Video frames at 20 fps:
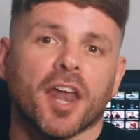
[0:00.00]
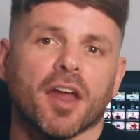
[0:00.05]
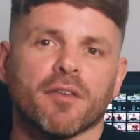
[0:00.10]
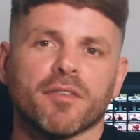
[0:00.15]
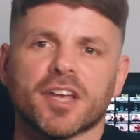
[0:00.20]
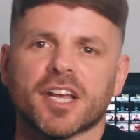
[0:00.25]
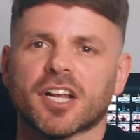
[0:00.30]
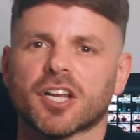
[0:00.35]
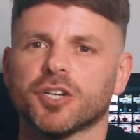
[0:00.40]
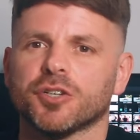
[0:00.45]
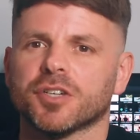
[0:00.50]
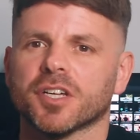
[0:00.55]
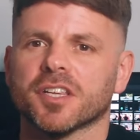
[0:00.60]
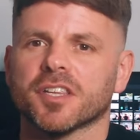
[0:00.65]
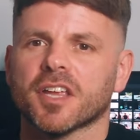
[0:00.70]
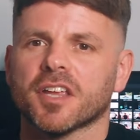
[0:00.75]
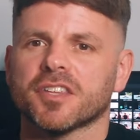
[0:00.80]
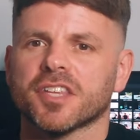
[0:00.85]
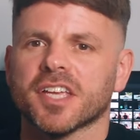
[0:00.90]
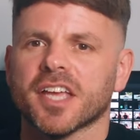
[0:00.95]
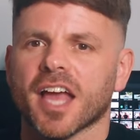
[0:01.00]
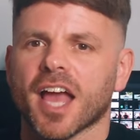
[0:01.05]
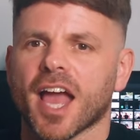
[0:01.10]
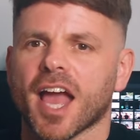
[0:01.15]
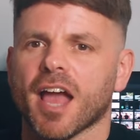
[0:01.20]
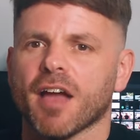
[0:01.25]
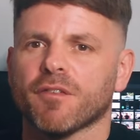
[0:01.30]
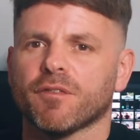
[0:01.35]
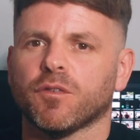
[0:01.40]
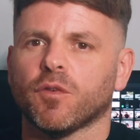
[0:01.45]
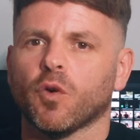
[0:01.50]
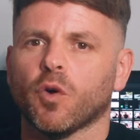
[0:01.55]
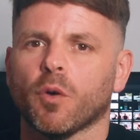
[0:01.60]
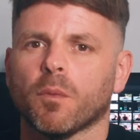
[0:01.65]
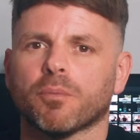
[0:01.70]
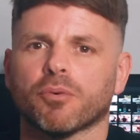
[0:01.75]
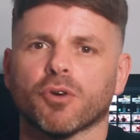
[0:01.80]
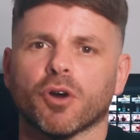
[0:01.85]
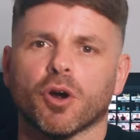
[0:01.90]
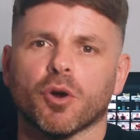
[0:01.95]
And I've included the Air
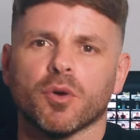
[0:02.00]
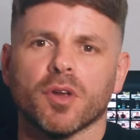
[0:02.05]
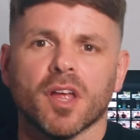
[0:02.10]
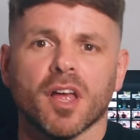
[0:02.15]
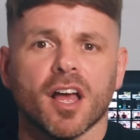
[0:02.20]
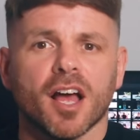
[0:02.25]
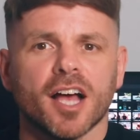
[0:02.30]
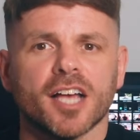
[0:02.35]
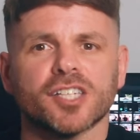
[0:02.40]
four Pro